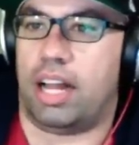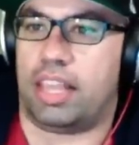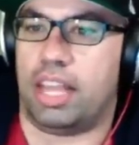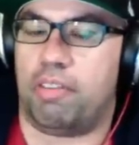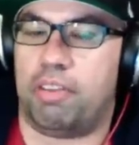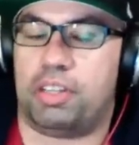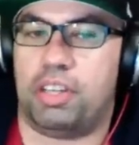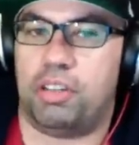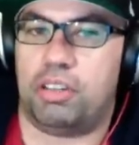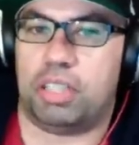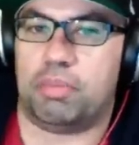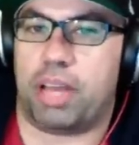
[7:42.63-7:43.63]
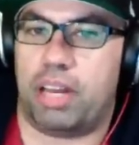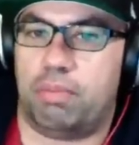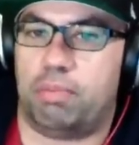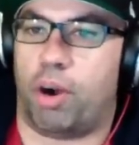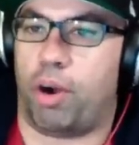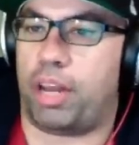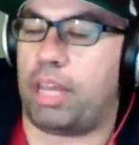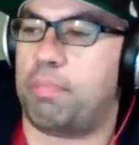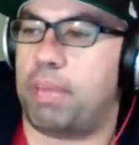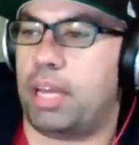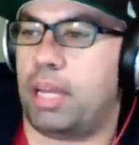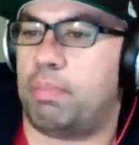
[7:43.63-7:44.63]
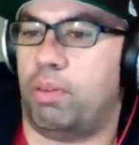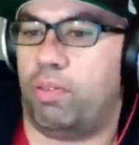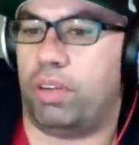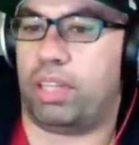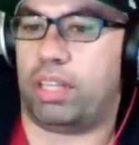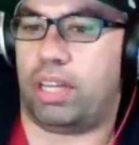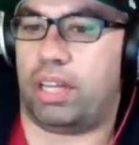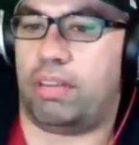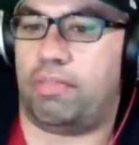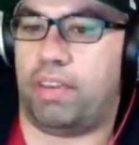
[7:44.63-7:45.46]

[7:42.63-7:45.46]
I think we should do some kind of party meetup with uh,